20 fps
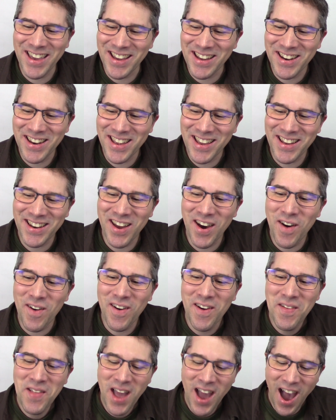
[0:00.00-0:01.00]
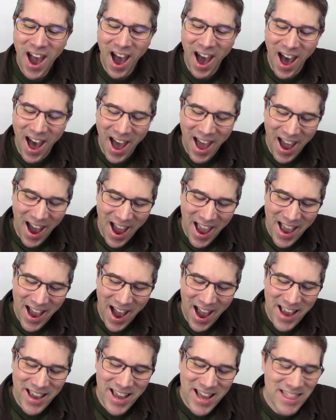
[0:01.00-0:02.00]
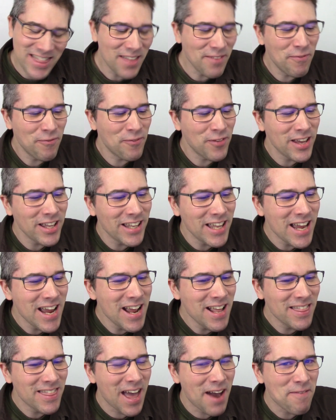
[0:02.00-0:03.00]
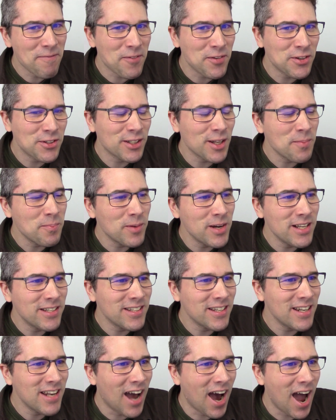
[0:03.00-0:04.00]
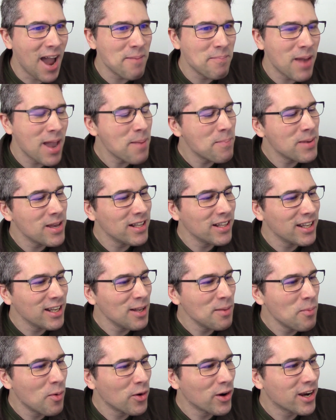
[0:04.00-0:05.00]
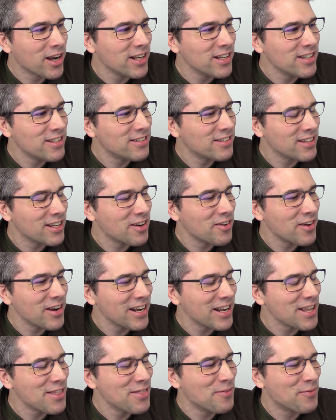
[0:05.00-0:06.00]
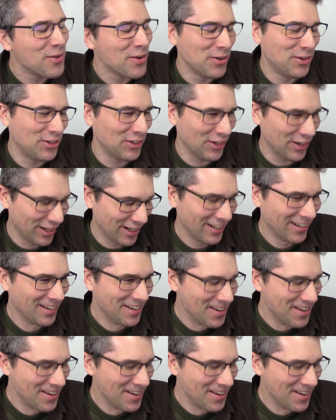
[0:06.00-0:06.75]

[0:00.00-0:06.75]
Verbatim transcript: you, you know, I, I I get the feeling that for some reason I may be a little more considerate in the future.